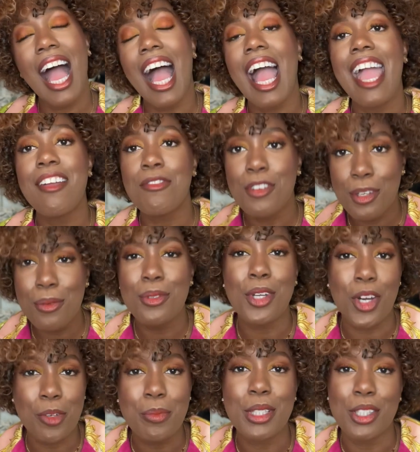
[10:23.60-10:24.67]
if you
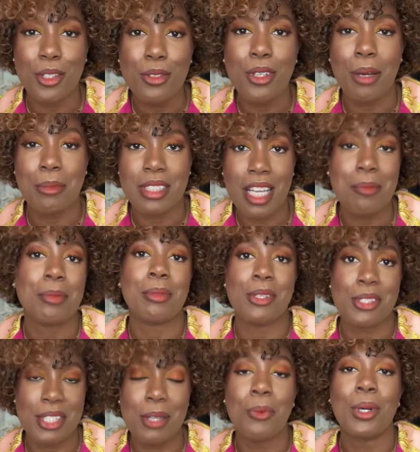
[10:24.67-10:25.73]
know me, you know I'm the type of
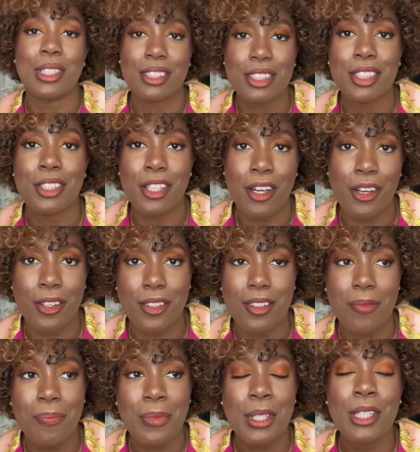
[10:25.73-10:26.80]
person that wants to know.
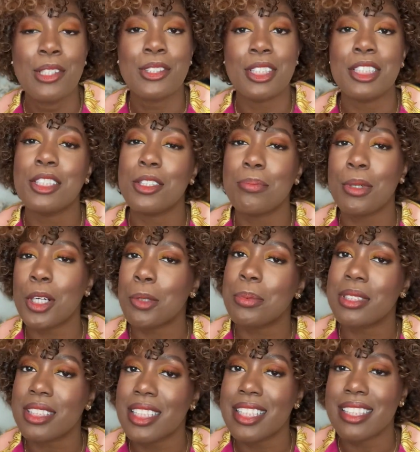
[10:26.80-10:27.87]
So then you're
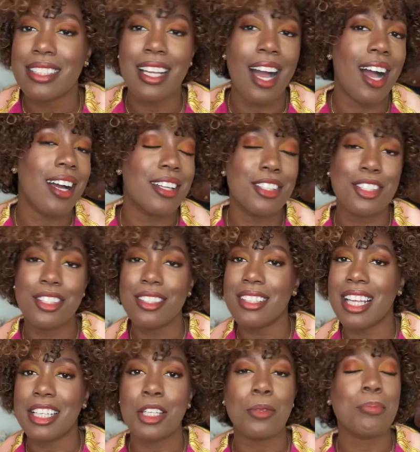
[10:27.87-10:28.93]
purposely not,
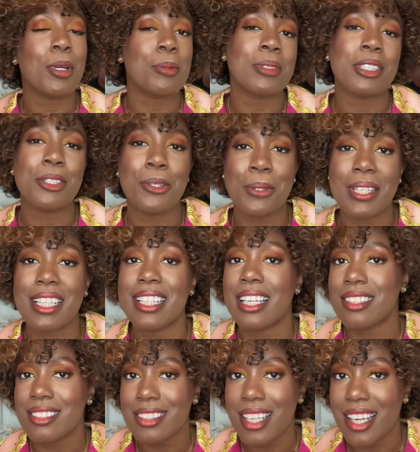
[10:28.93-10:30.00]
like you're purposely going
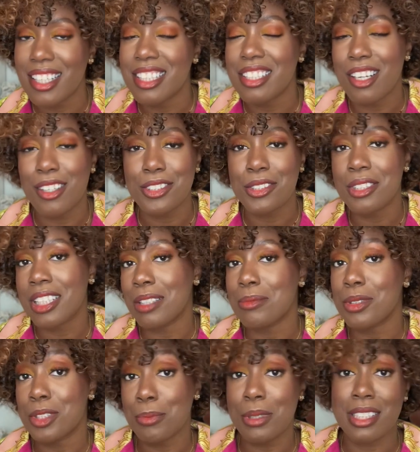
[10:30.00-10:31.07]
against that. And then also you think I'm
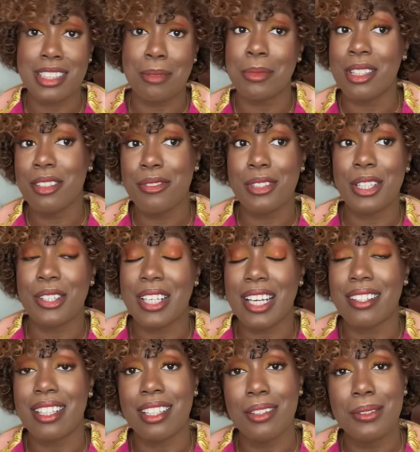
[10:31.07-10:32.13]
stupid because I'm going to figure it out
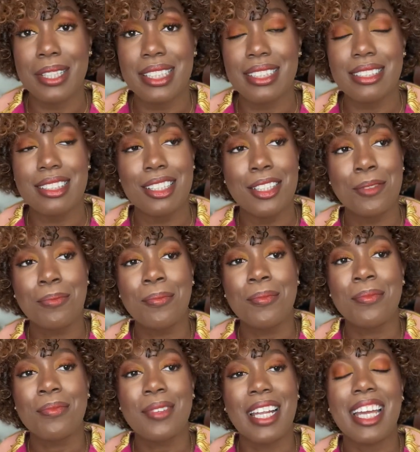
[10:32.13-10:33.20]
anyways.
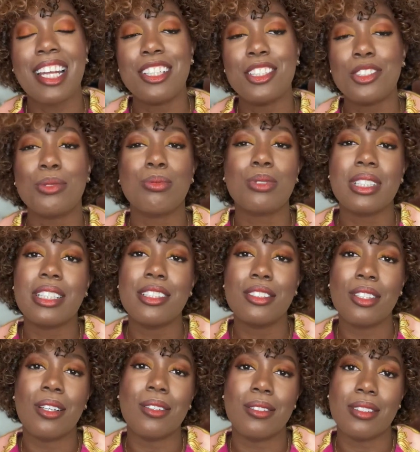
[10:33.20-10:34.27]
And I just really
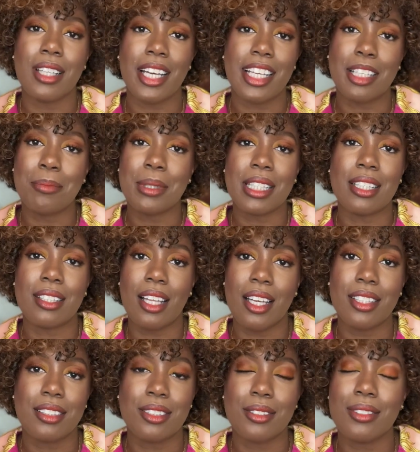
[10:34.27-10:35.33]
don't like being
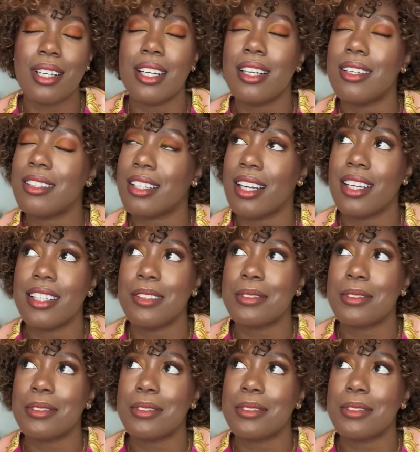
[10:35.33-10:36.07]
lied to. Oh God,